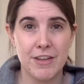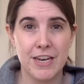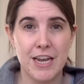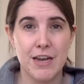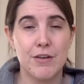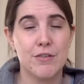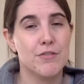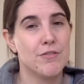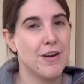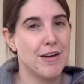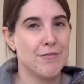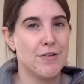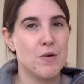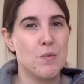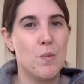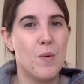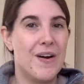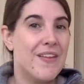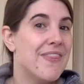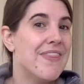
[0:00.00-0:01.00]
videos for every
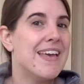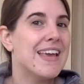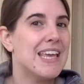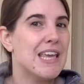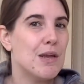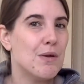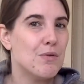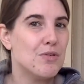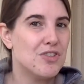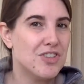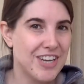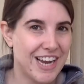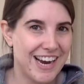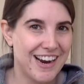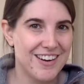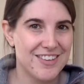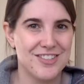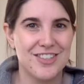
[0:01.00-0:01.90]
one that you share,